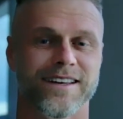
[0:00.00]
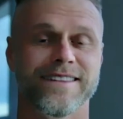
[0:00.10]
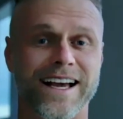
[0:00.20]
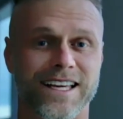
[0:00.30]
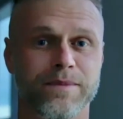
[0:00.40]

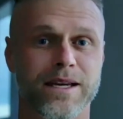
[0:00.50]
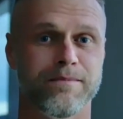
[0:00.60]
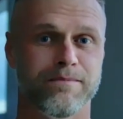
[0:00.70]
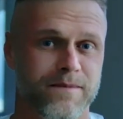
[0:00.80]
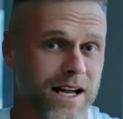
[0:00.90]
that can be
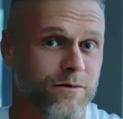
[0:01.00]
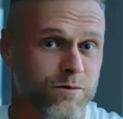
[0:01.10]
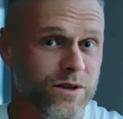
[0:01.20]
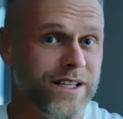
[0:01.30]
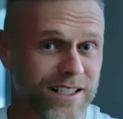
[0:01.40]
a
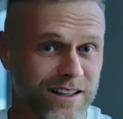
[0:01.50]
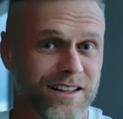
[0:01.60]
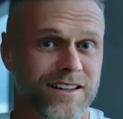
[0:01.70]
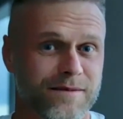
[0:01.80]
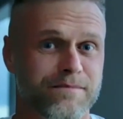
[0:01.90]
real
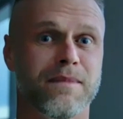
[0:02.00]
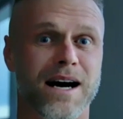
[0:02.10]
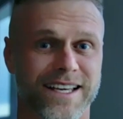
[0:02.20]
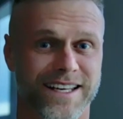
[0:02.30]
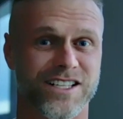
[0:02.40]

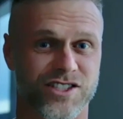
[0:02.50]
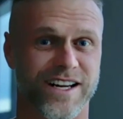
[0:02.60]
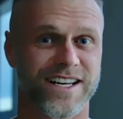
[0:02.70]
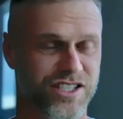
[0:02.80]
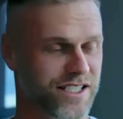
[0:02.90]
marketing
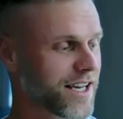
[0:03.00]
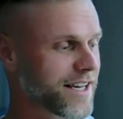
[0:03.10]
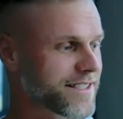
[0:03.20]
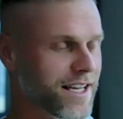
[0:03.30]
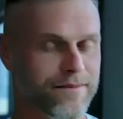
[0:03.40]
strategy
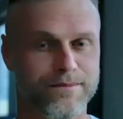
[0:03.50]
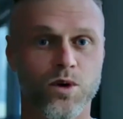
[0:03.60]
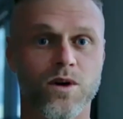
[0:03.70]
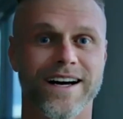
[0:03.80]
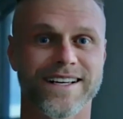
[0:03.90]
to get
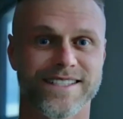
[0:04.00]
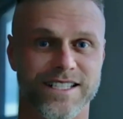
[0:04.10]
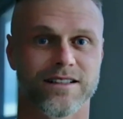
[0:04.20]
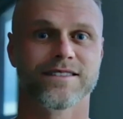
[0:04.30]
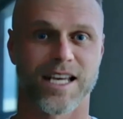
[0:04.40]
more
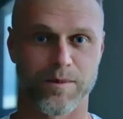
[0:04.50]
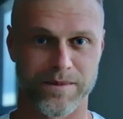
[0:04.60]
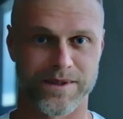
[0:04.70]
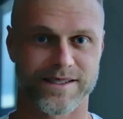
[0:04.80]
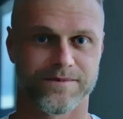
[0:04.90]
ideal team
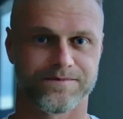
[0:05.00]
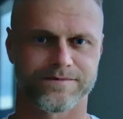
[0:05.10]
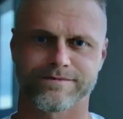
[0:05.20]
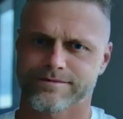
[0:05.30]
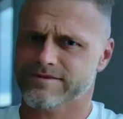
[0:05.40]
members.
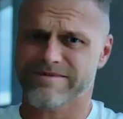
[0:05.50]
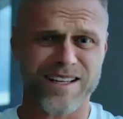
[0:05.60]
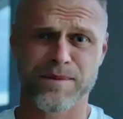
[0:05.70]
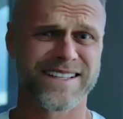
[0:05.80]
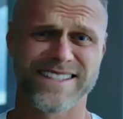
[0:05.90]

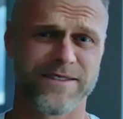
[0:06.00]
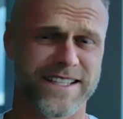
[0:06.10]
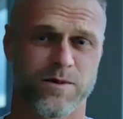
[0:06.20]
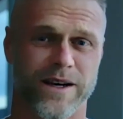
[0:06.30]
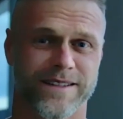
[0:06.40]
Because think of it
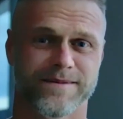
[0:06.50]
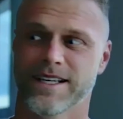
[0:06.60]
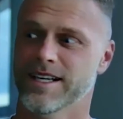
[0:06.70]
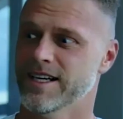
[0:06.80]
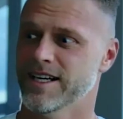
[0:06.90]
this way.
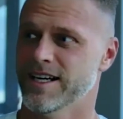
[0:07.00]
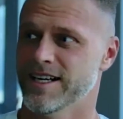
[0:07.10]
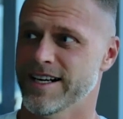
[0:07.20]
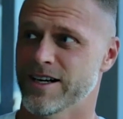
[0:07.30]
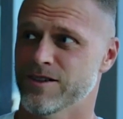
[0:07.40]

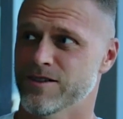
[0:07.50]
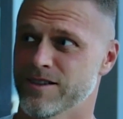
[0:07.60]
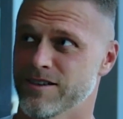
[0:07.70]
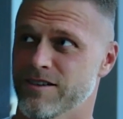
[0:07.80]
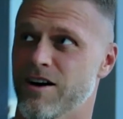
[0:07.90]
Now,
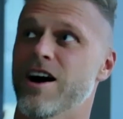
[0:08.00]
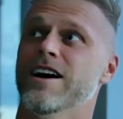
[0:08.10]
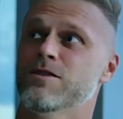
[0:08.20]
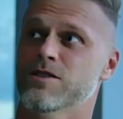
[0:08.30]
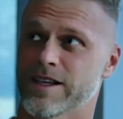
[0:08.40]

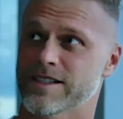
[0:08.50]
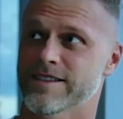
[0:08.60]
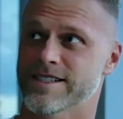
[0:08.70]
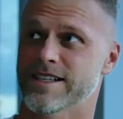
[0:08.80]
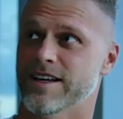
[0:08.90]
I reflect on
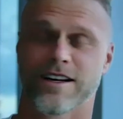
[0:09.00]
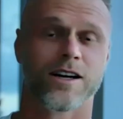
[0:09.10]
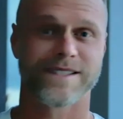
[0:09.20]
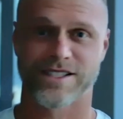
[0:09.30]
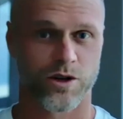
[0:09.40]
this, and I
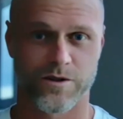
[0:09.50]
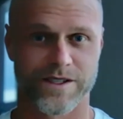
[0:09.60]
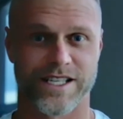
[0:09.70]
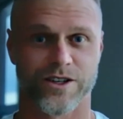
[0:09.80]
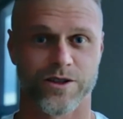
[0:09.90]
was a shoulder
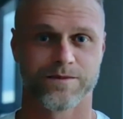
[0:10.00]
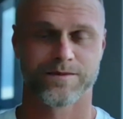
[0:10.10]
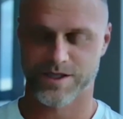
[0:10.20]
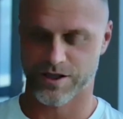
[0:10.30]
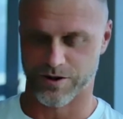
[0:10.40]
physio.
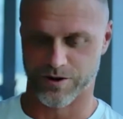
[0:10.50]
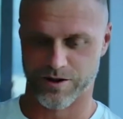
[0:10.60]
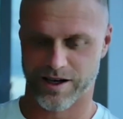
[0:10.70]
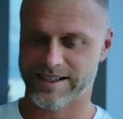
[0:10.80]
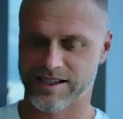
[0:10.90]
So
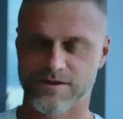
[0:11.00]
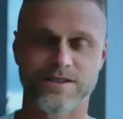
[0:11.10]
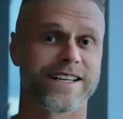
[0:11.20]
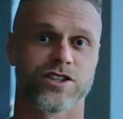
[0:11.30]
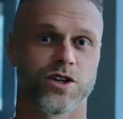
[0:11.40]
I loved
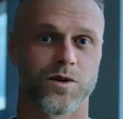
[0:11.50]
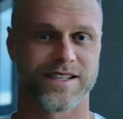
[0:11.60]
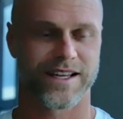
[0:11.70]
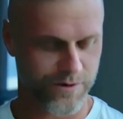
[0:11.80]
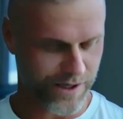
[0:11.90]
seeing shoulders.
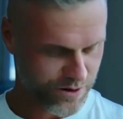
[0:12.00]
And if I